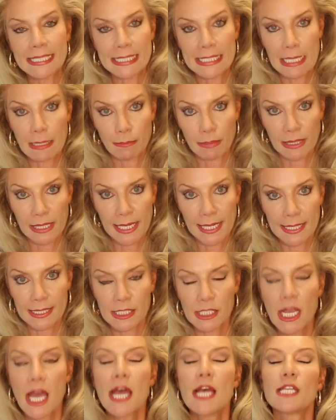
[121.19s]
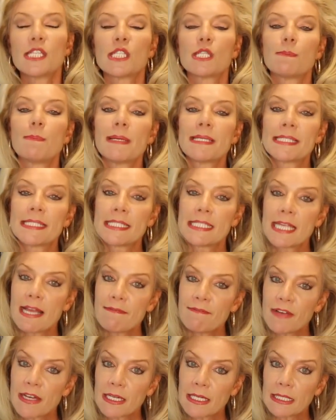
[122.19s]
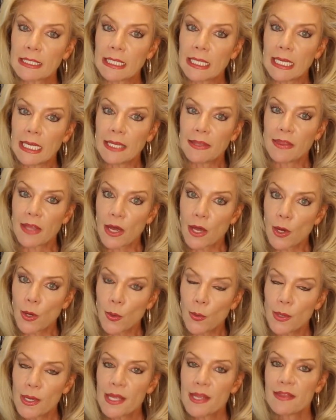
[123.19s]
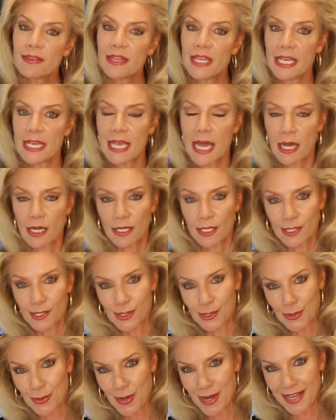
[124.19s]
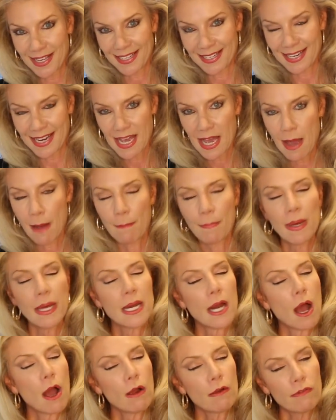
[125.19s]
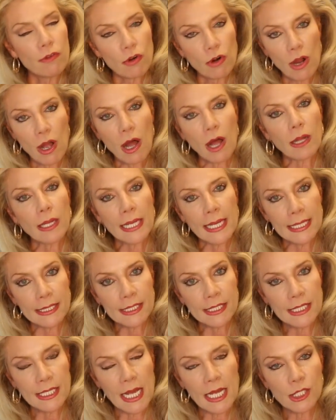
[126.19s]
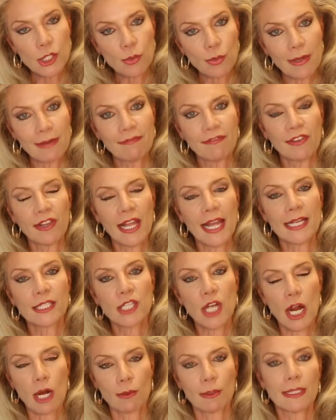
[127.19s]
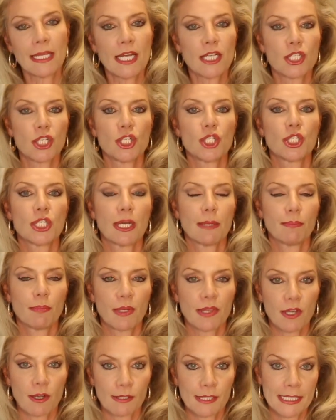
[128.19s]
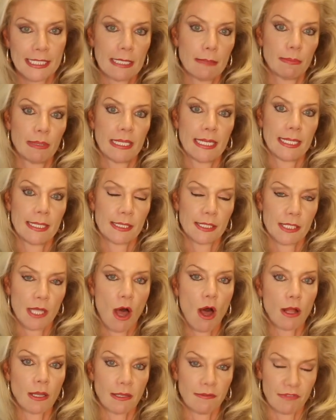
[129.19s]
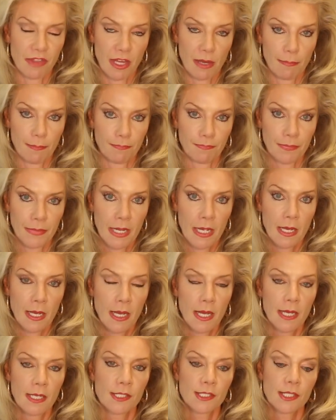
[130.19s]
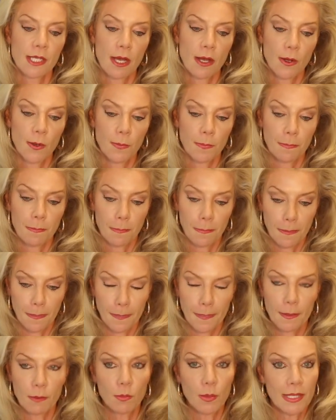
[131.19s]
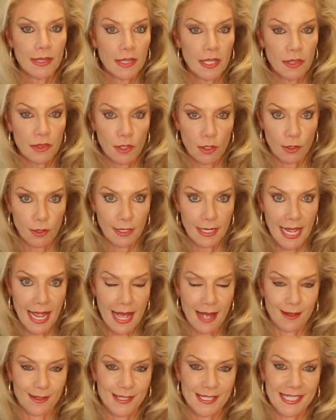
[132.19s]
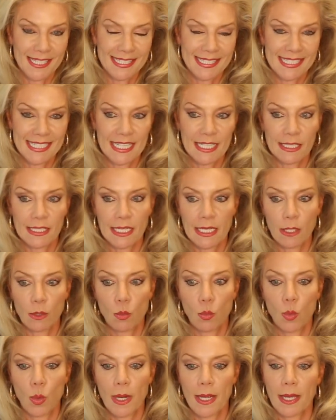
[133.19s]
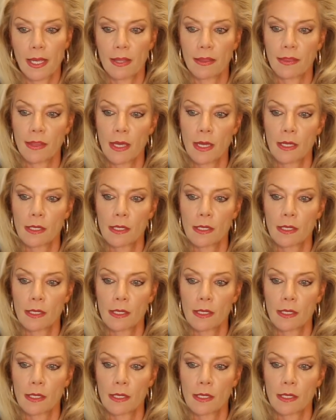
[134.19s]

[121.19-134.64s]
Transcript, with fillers: siblings, specifically though the youngest one. But overall, it does reflect our relationship with our siblings, all of them. So with the third house dealing with